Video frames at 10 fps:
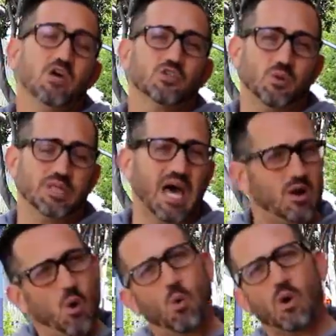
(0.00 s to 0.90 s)
So with
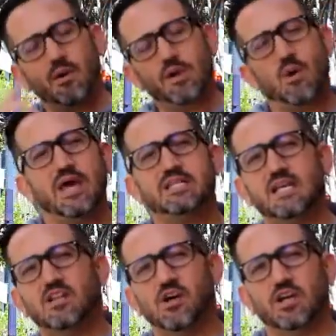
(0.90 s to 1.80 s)
that, why don't we go ahead and
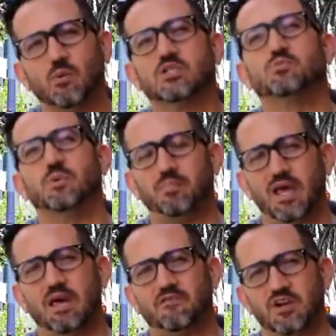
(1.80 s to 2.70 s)
take a look at what we
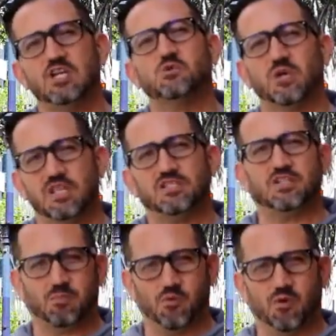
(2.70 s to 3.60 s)
plan for each one of these subgroups.